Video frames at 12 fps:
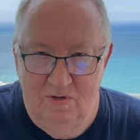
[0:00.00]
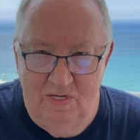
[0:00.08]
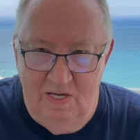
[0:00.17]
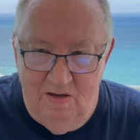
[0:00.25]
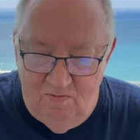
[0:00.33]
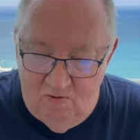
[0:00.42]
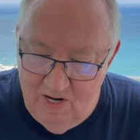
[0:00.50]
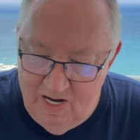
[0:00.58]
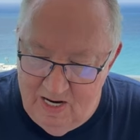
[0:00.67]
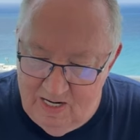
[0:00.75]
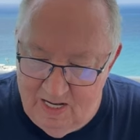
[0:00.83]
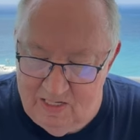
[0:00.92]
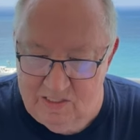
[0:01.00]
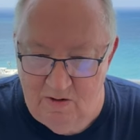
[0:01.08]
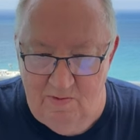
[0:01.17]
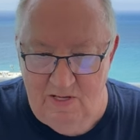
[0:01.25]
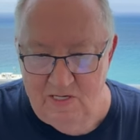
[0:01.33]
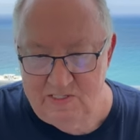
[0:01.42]
give way and let
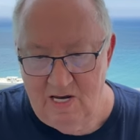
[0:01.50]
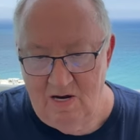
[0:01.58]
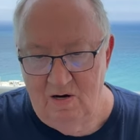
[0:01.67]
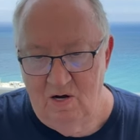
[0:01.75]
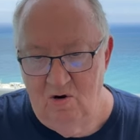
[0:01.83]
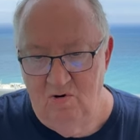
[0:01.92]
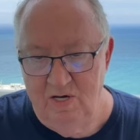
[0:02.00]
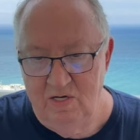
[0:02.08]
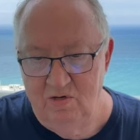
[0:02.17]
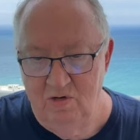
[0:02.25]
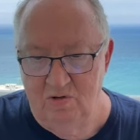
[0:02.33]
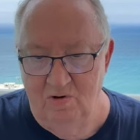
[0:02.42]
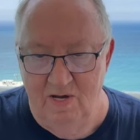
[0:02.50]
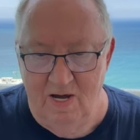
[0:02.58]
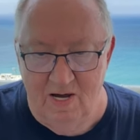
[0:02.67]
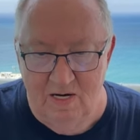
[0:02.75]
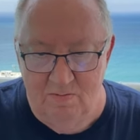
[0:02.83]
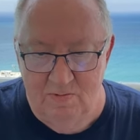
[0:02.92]
somebody that's standing there holding two or three
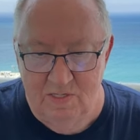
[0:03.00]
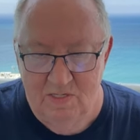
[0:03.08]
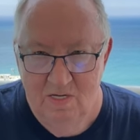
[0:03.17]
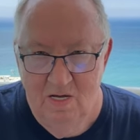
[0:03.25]
items,